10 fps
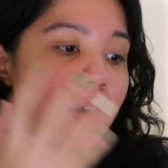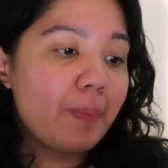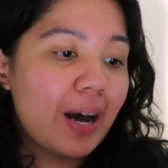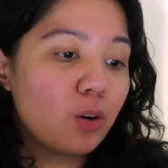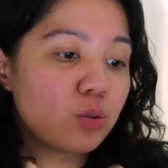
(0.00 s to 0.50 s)

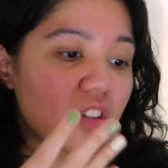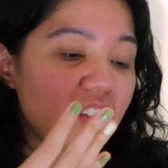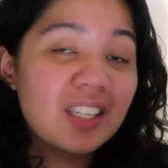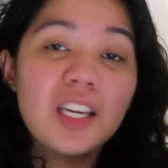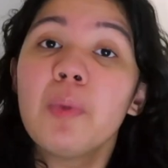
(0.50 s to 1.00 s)
about
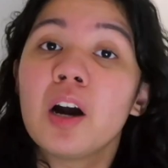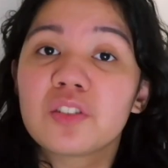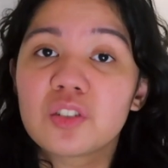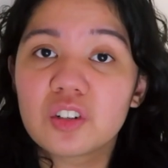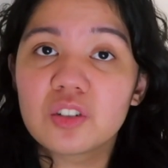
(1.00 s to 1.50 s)
sea
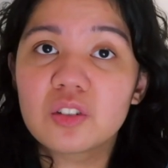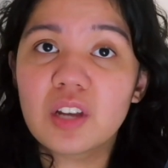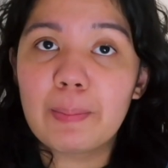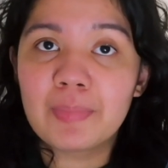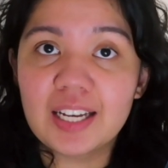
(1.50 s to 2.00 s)
monsters,
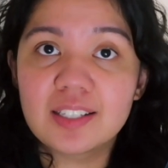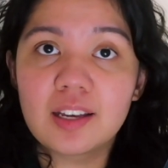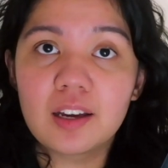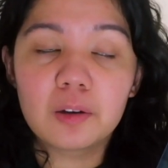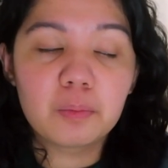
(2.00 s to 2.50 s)
I'm
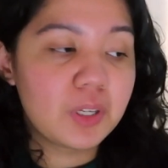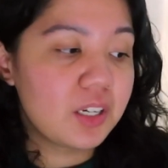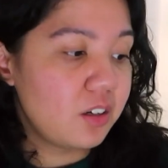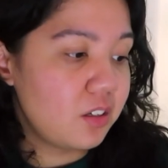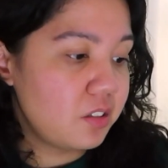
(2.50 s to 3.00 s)
guessing,
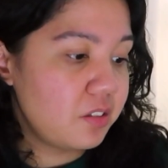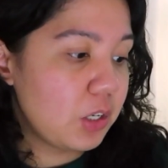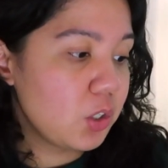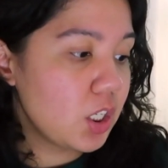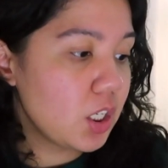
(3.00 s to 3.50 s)
because
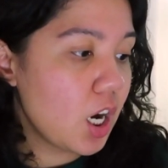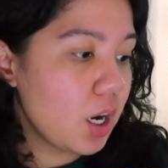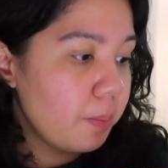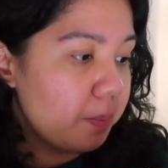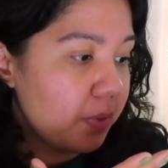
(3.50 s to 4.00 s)
there's an
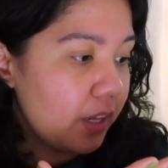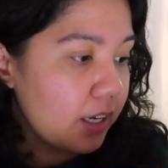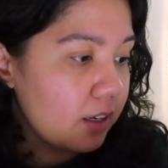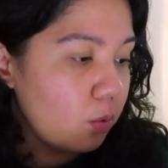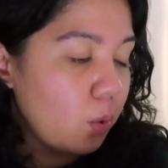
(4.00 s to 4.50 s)

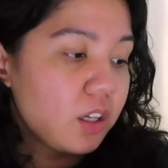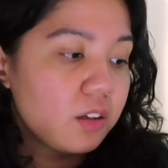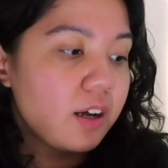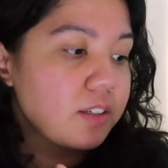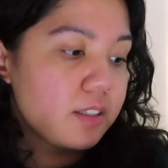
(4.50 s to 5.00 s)
like, well,